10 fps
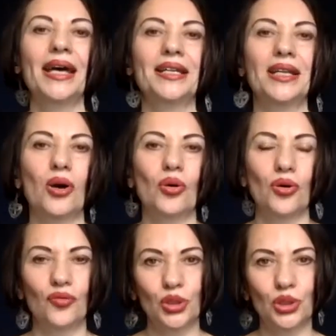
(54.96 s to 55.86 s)
Now,
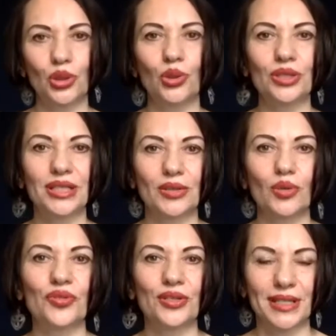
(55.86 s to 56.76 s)
what you learned is
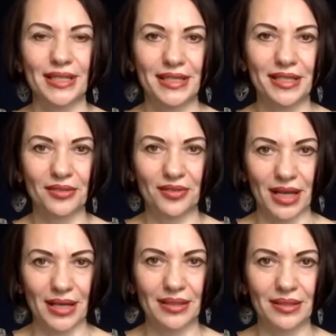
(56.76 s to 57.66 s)
obviously still
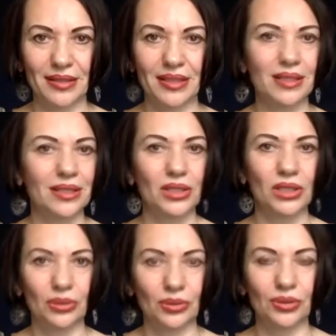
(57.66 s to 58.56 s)
valid. This is
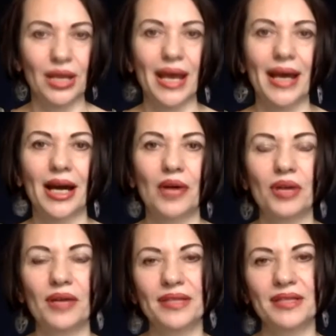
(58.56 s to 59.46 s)
still good.
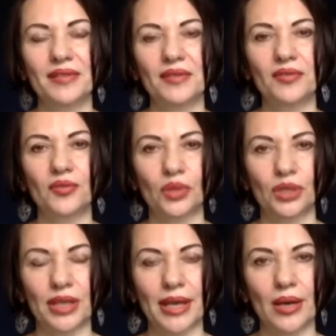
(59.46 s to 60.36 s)
However, the way we work
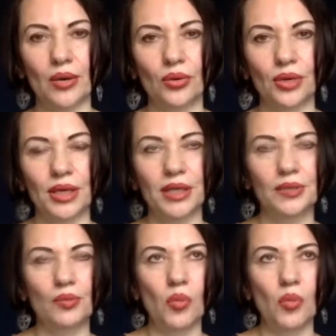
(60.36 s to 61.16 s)
now is